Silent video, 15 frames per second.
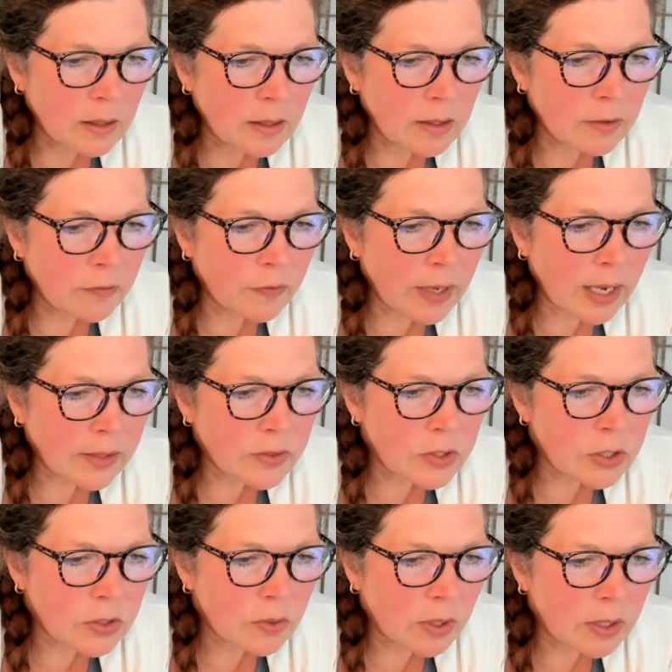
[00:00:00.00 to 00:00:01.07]
The
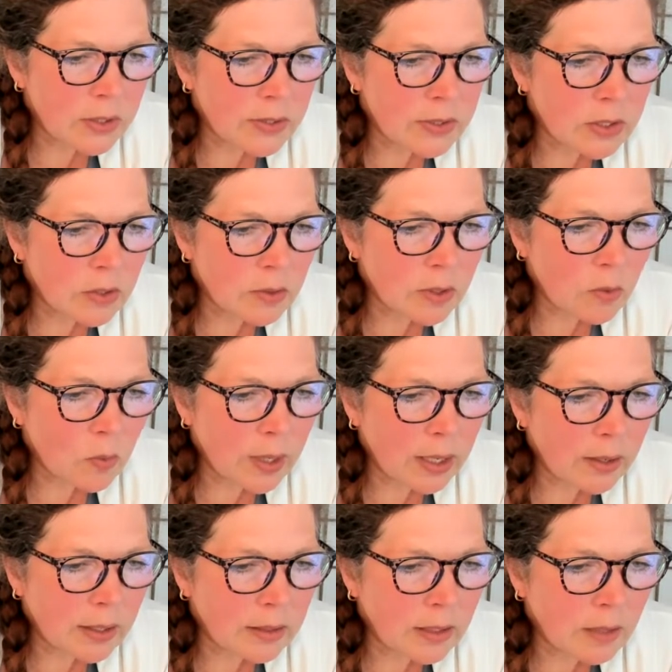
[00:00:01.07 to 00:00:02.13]
fact you are so
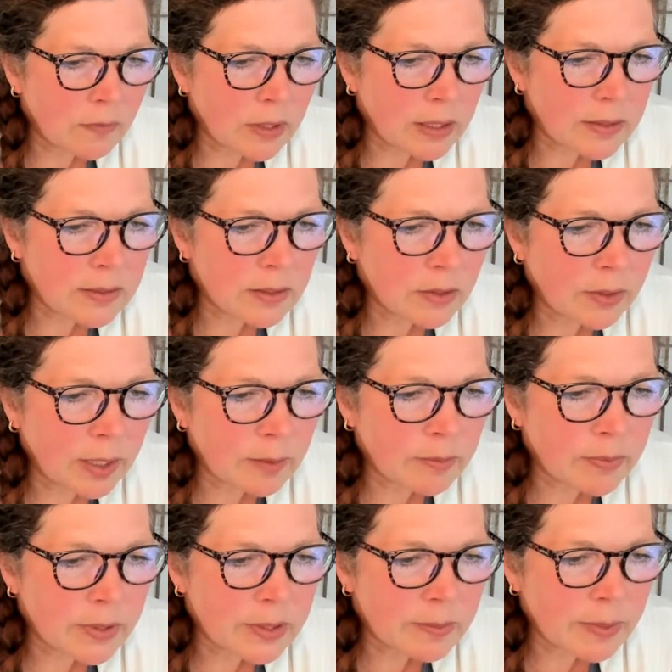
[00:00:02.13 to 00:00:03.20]
aware and loving is a
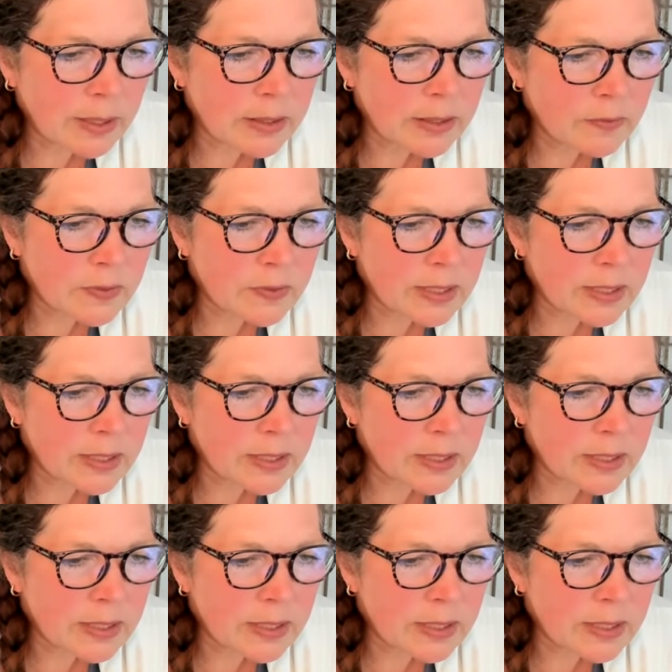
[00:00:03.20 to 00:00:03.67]
great perspective.